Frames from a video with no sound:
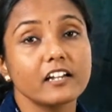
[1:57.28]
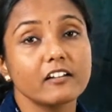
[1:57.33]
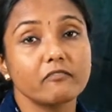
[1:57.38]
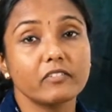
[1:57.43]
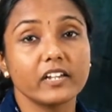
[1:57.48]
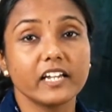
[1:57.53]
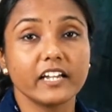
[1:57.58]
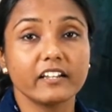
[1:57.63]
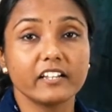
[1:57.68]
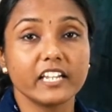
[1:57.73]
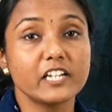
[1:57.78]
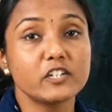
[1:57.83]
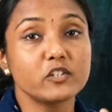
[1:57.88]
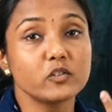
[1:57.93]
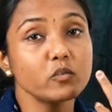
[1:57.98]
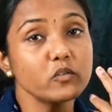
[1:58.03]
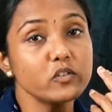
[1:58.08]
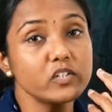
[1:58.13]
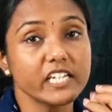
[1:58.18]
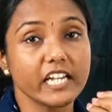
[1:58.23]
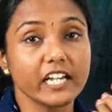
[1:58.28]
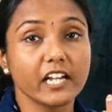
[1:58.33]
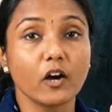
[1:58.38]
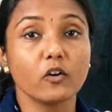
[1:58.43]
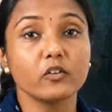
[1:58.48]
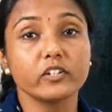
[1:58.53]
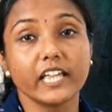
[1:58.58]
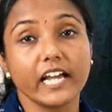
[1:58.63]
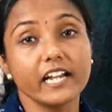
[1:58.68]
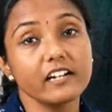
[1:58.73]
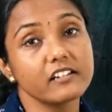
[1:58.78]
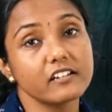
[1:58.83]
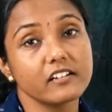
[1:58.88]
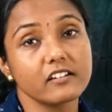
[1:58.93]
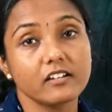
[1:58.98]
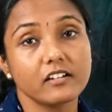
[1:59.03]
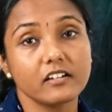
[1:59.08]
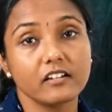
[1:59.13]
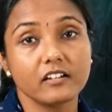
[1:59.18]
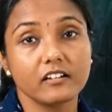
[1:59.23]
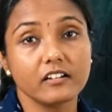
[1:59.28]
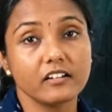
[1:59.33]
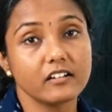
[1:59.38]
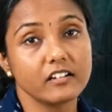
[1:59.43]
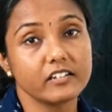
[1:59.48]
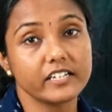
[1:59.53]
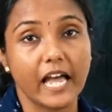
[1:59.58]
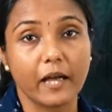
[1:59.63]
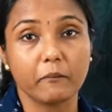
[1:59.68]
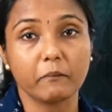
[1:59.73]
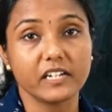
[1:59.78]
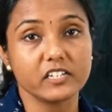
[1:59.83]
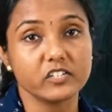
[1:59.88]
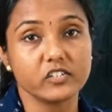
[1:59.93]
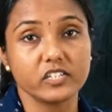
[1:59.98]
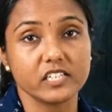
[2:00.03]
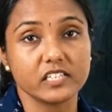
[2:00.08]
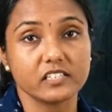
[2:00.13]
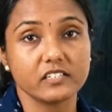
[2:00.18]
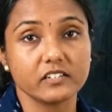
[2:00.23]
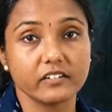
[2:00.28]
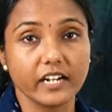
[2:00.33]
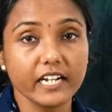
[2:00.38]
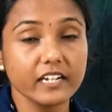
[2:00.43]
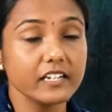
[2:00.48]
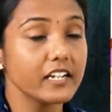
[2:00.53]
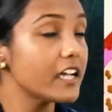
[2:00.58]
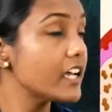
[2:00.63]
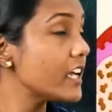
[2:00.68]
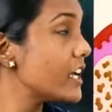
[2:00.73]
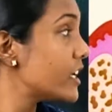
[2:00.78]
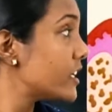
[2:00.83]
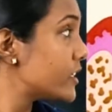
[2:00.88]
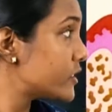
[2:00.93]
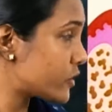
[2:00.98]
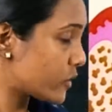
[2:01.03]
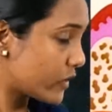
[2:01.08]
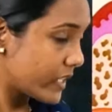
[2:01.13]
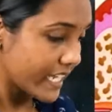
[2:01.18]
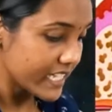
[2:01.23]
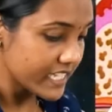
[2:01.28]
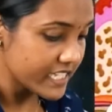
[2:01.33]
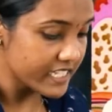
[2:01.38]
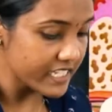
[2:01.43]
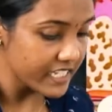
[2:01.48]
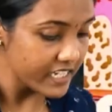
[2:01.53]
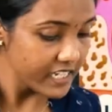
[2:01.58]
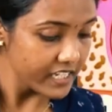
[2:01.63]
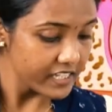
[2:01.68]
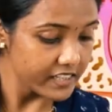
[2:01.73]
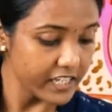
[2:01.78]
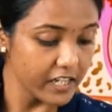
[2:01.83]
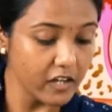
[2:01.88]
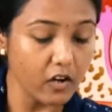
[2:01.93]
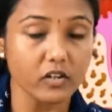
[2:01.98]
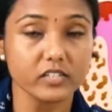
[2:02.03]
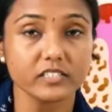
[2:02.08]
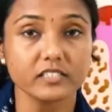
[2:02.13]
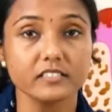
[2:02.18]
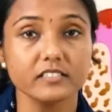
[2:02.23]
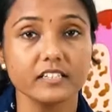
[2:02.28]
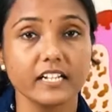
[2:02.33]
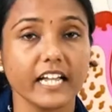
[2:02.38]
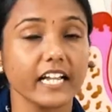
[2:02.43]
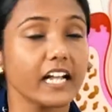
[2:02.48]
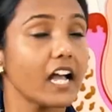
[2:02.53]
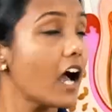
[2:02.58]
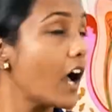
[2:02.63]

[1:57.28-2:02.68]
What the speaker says: we need to take out that damaged teeth. Right? So let's see the causes, like